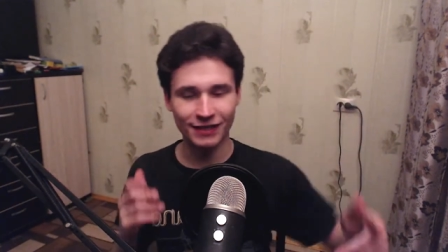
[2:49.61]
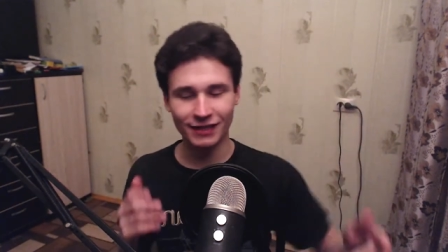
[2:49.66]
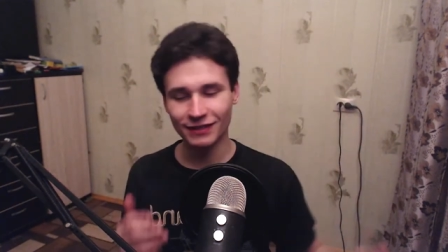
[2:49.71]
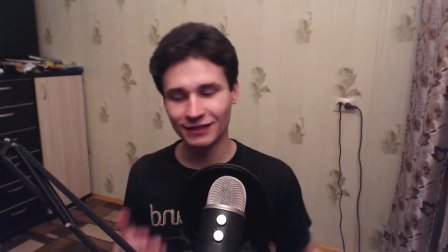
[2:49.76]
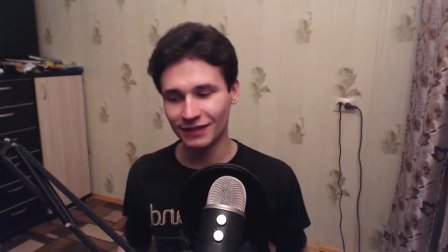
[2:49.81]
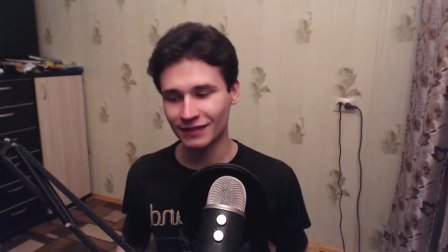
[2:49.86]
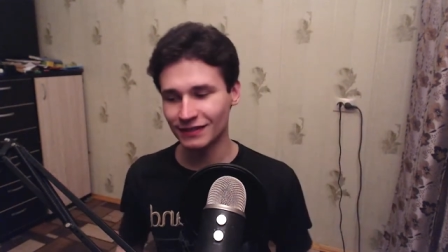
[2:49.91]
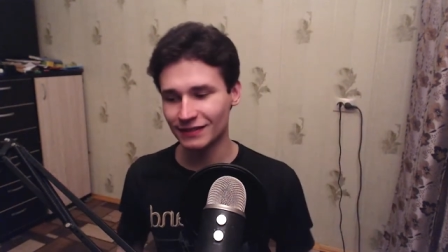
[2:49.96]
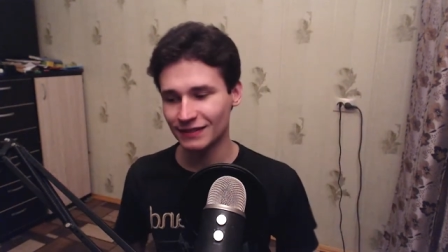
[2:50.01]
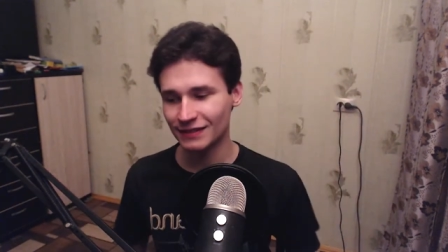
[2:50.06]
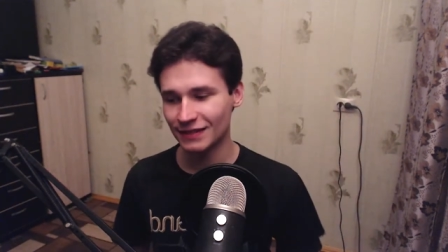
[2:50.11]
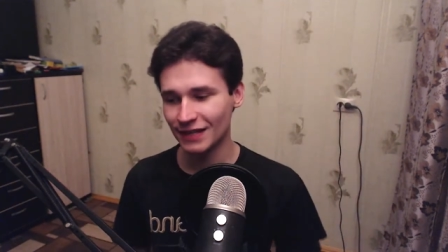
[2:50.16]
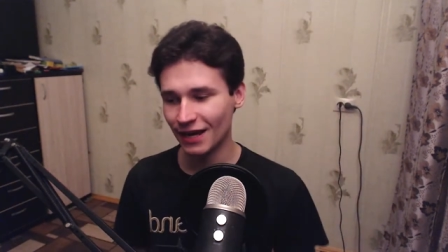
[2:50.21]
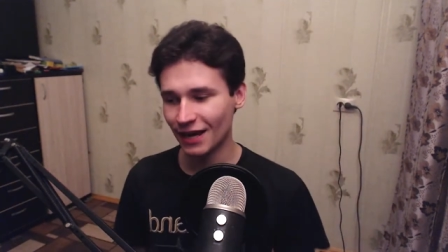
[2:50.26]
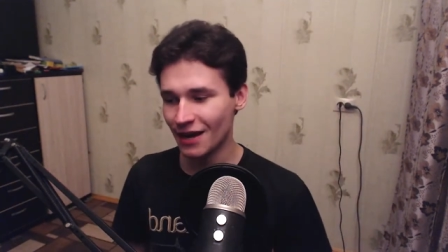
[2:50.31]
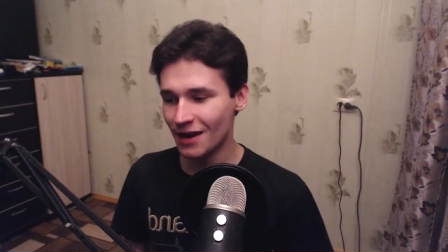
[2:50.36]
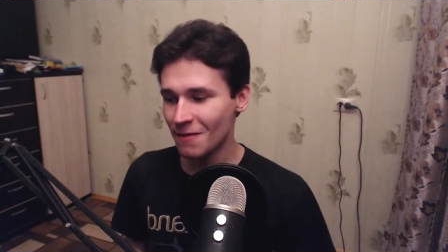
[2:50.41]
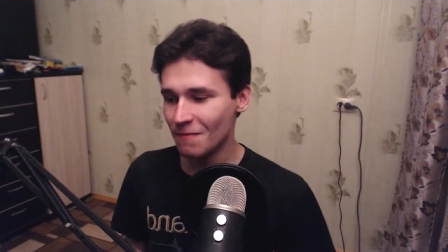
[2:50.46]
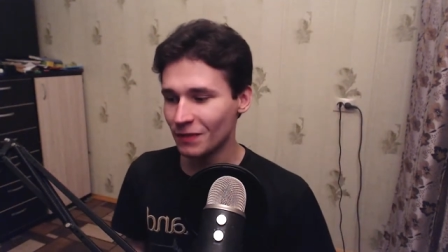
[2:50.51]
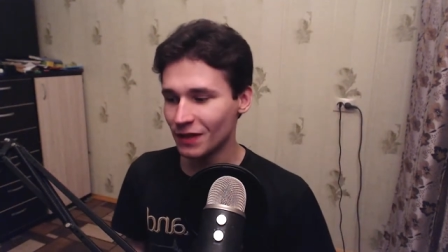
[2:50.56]
It is,
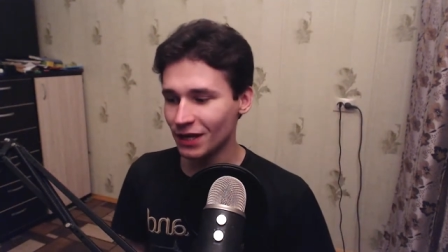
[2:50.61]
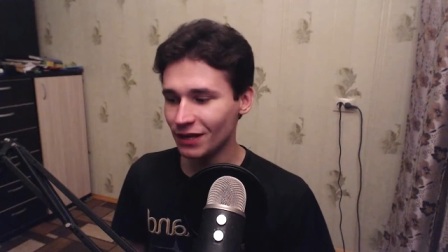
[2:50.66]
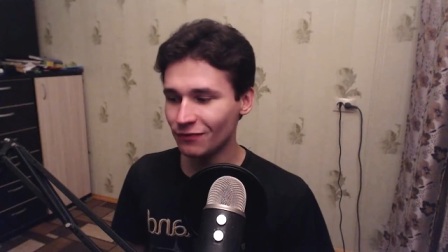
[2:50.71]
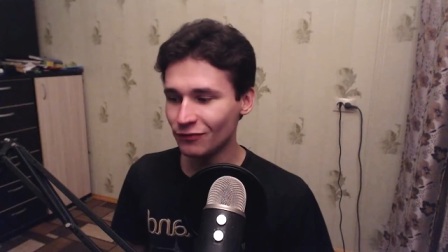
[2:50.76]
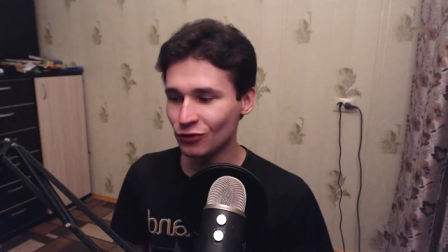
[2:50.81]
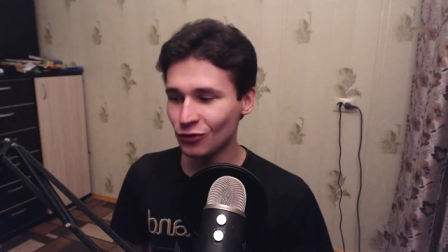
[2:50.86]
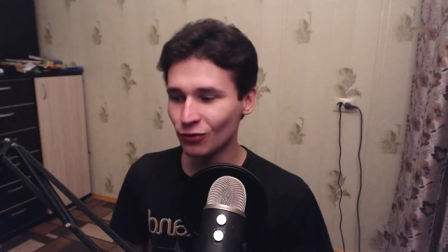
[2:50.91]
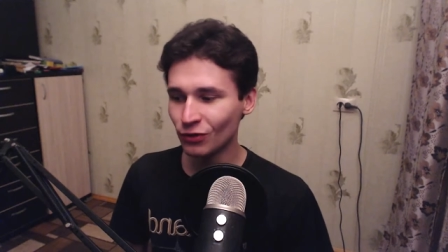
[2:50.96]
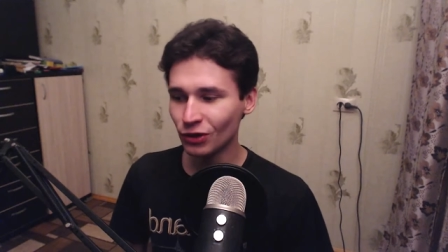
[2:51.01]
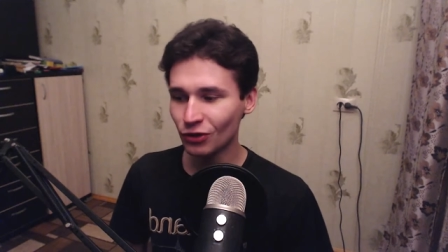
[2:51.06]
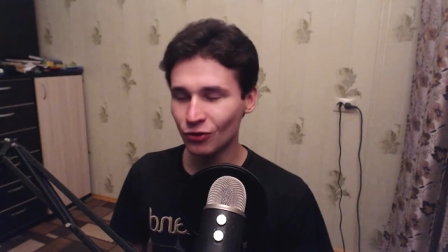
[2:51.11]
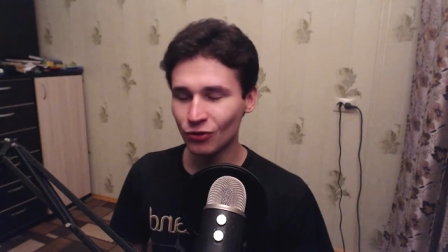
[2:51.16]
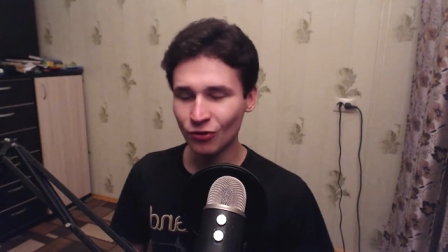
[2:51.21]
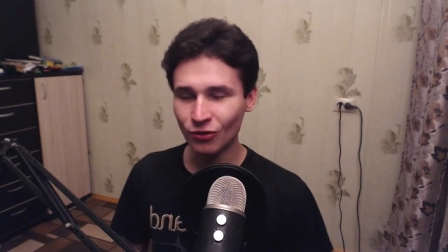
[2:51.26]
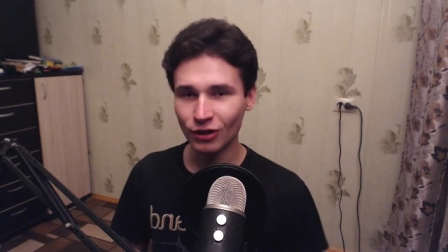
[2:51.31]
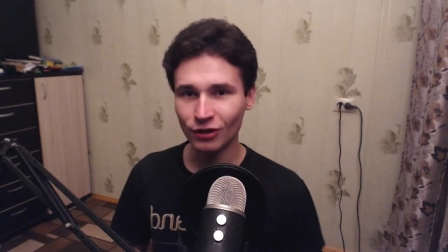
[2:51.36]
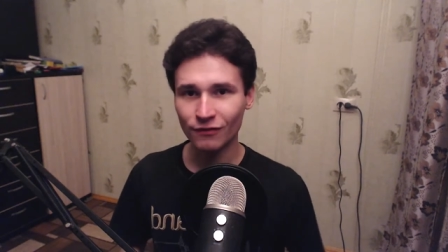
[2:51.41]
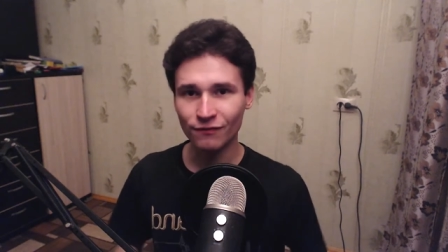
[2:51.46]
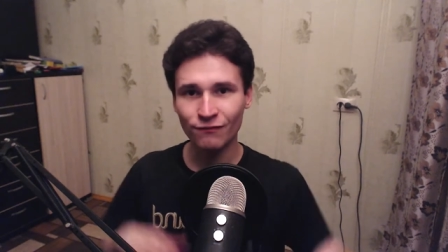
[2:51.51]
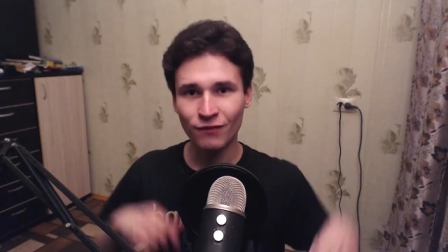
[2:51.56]
uh, if you will
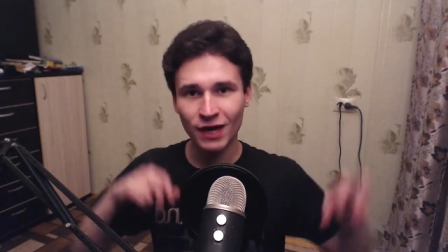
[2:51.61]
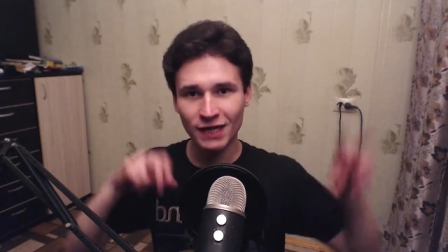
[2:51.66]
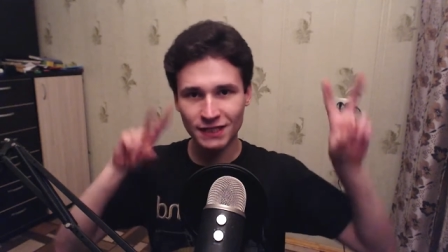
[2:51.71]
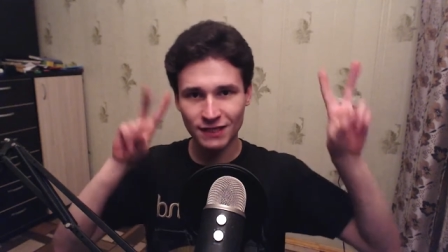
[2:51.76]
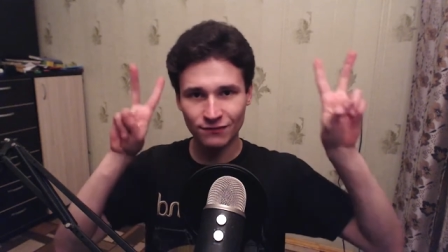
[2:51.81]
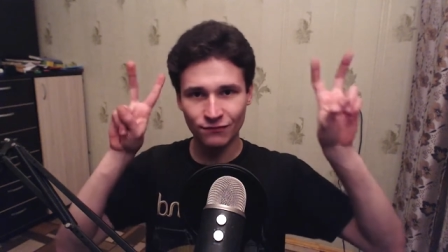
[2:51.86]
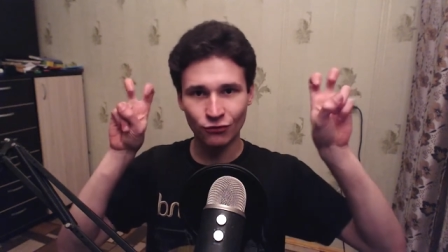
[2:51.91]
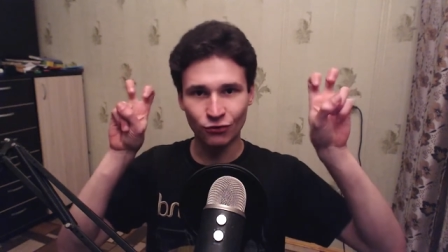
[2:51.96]
Google fast